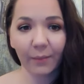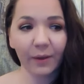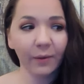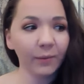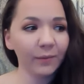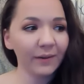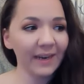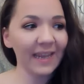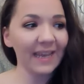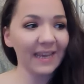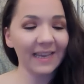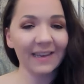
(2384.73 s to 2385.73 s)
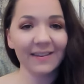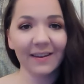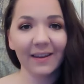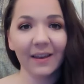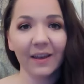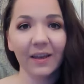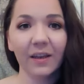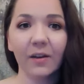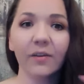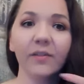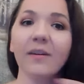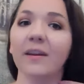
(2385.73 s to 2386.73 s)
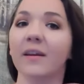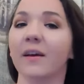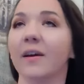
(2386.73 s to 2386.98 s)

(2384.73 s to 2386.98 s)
We all need, it doesn't,